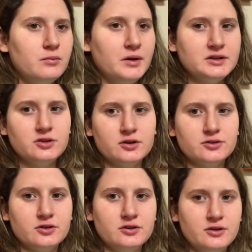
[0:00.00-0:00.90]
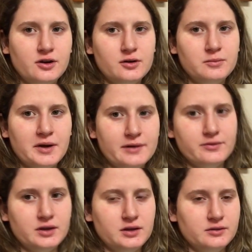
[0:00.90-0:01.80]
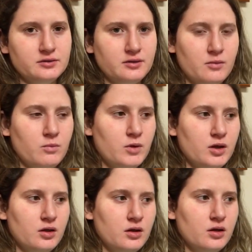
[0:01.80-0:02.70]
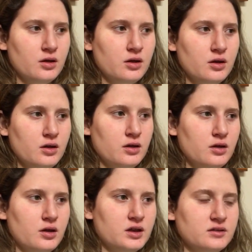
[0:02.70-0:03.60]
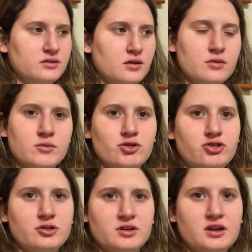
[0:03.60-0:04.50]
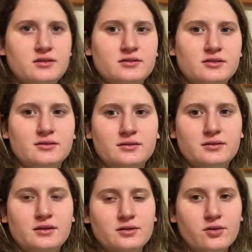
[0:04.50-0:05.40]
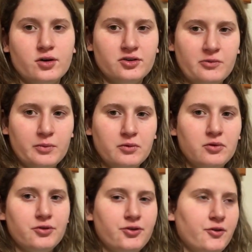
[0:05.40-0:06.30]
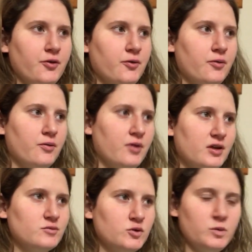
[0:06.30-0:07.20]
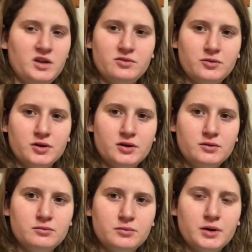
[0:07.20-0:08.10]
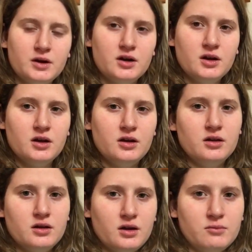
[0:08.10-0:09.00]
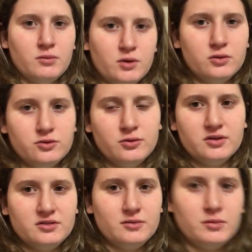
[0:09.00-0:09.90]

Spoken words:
My doctor ended up having some, I guess, emergent cases in the hospital, so I have to wait for him, but I'm all dressed in